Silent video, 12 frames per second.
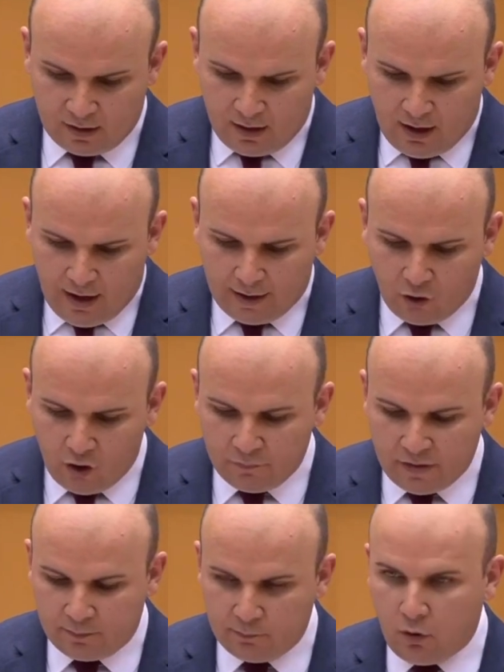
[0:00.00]
I hope
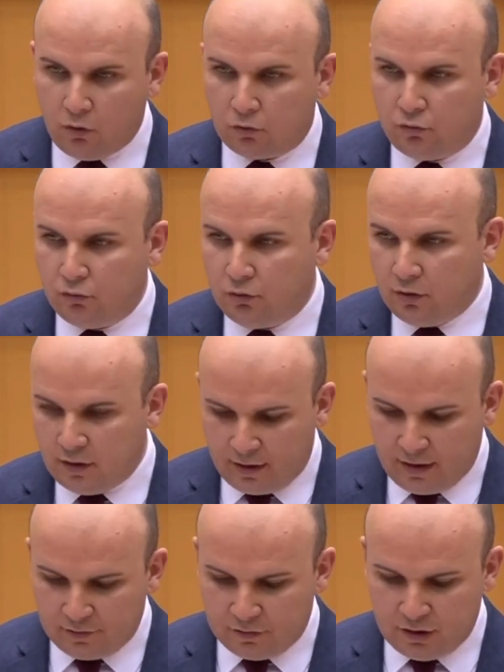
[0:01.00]
that both
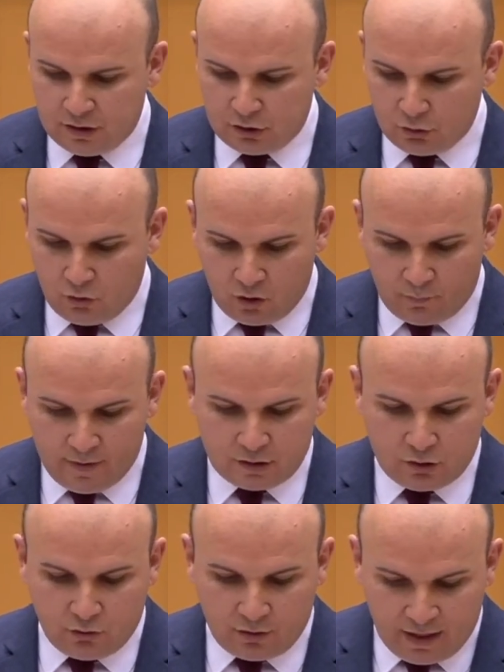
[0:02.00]
countries, North
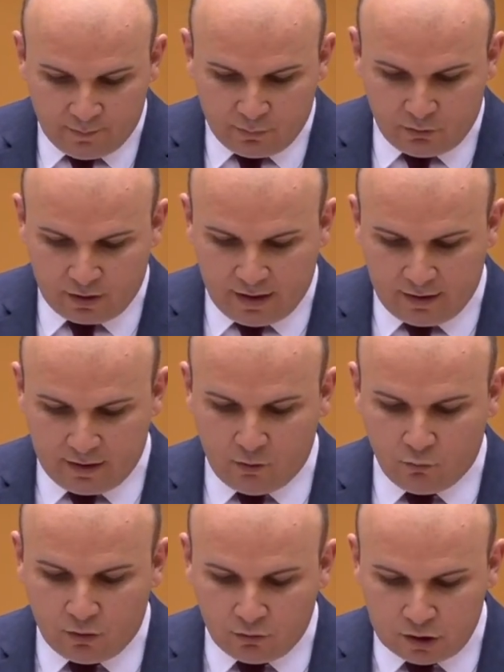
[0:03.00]
Macedonia and Bulgaria,
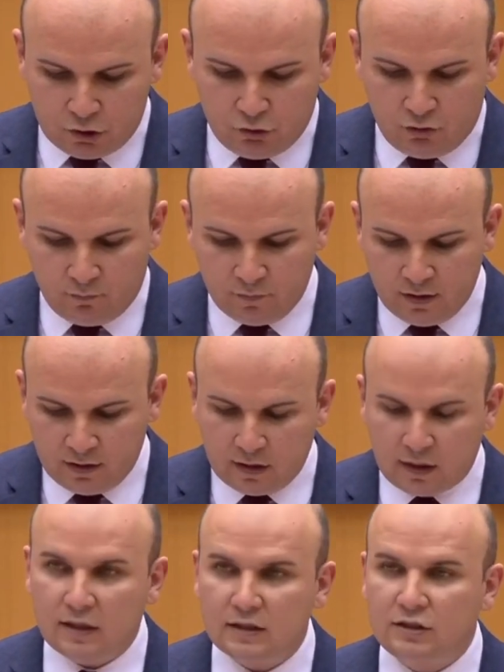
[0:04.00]
will resume the
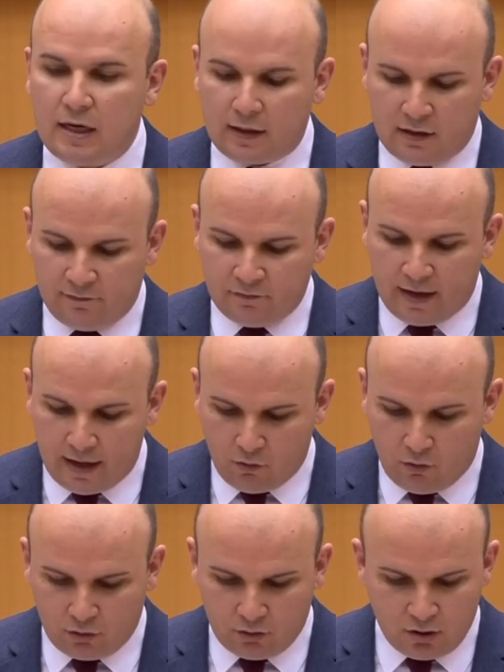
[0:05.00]
constructive dialogue
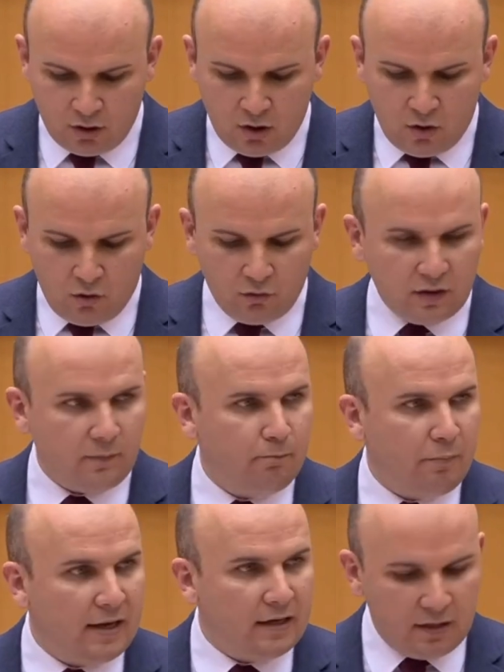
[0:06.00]
on the
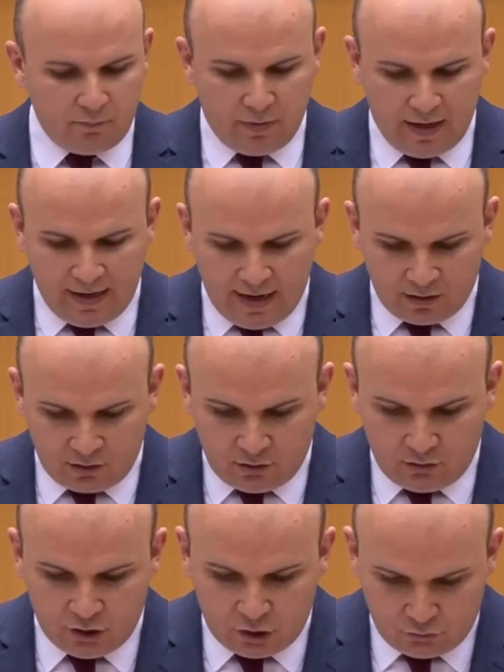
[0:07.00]
pending bilateral
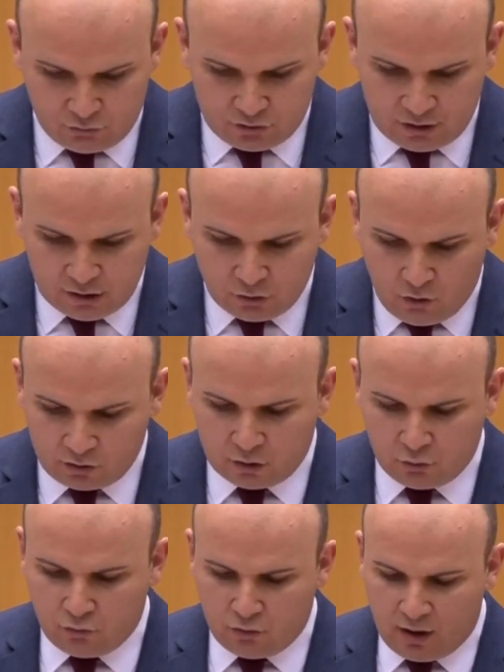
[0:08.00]
issues in order
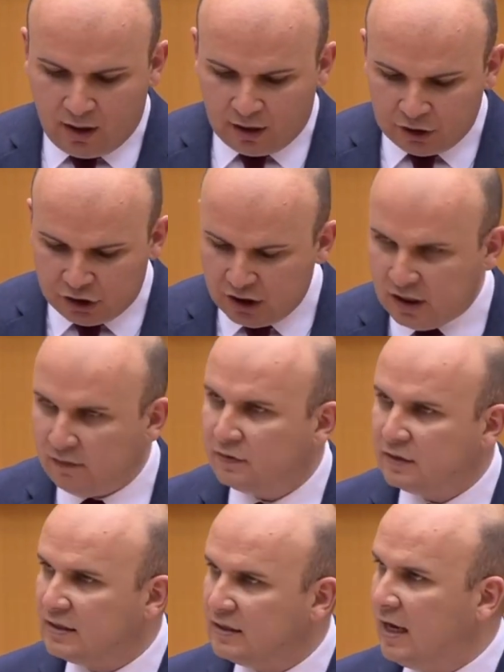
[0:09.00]
to achieve
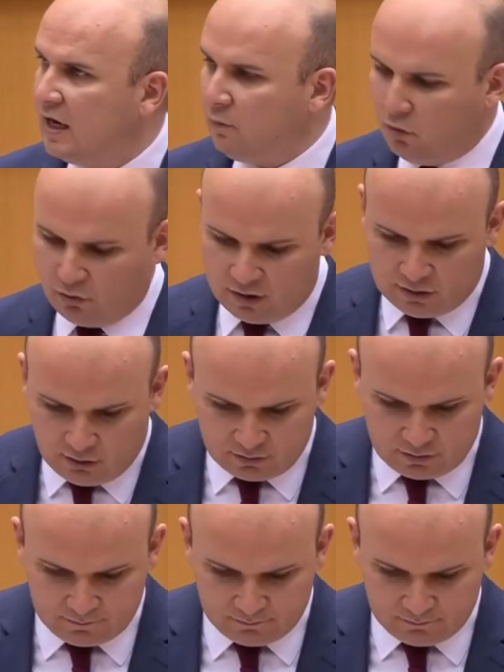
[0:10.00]
sustainable results,